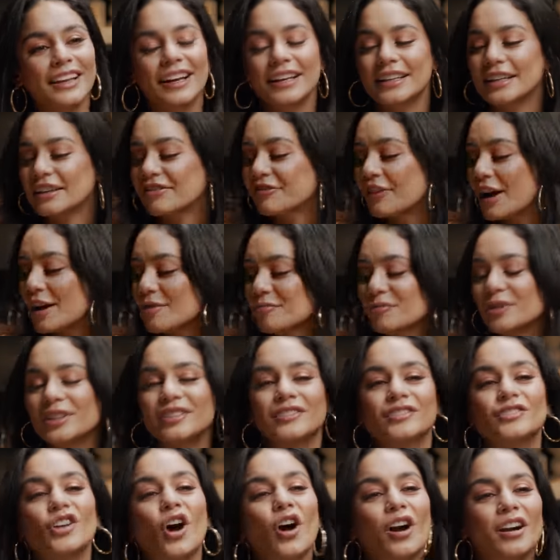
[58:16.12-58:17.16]
Like if I'm
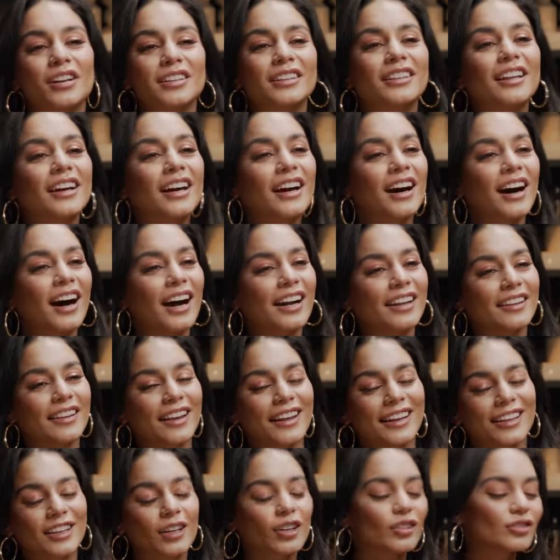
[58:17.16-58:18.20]
with Darla, I
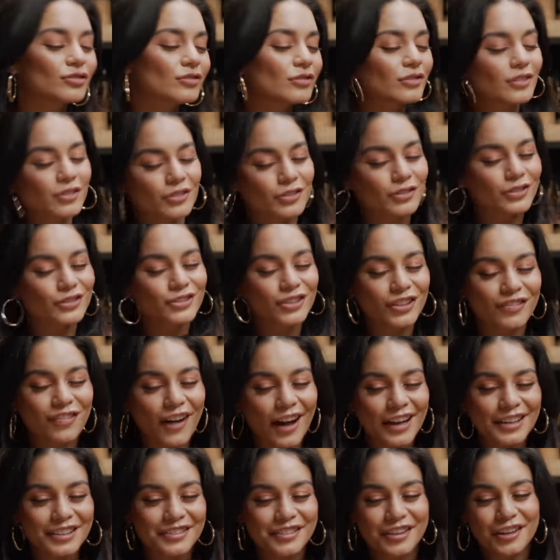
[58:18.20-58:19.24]
like just
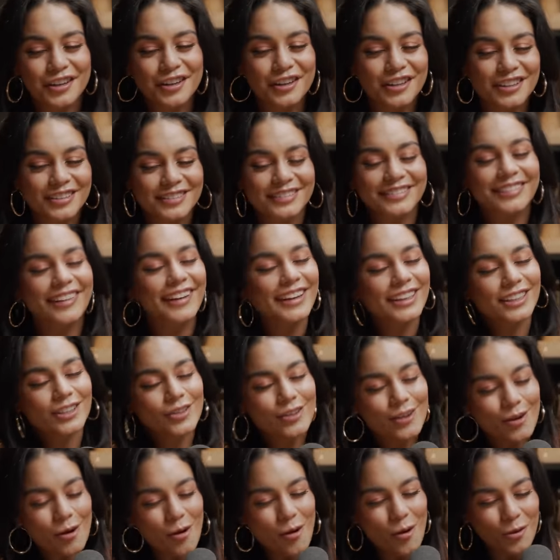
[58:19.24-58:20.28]
find her and like
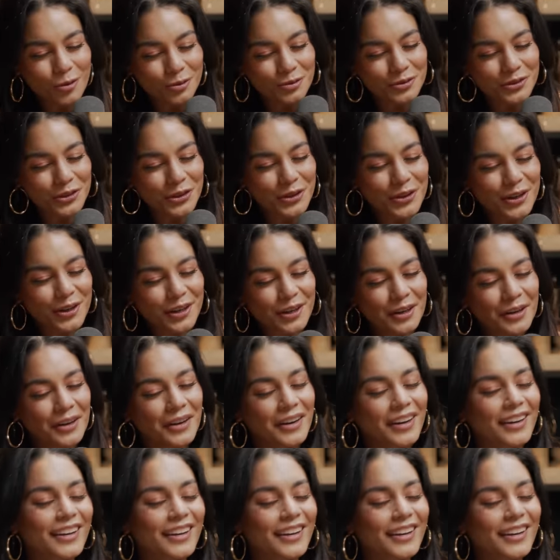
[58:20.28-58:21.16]
hold her.